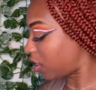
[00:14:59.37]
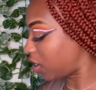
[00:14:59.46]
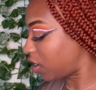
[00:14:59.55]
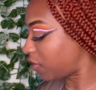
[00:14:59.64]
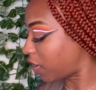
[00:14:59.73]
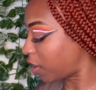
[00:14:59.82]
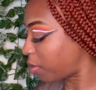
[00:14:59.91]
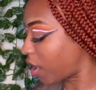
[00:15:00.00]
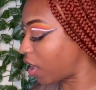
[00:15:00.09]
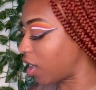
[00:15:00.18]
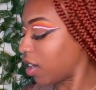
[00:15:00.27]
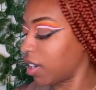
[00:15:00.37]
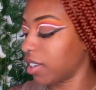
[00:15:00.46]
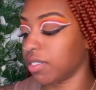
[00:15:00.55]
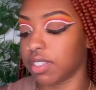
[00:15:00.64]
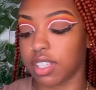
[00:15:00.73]
the fun
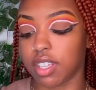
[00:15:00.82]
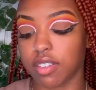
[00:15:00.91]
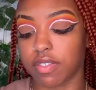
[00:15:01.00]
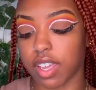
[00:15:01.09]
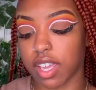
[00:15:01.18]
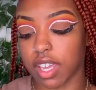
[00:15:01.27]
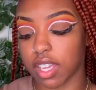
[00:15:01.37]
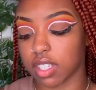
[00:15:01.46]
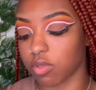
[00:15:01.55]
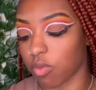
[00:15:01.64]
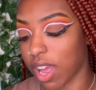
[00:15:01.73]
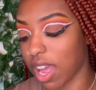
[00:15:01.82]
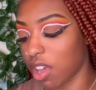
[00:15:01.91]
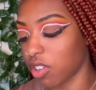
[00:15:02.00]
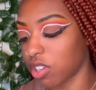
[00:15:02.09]
part, the face. Wow,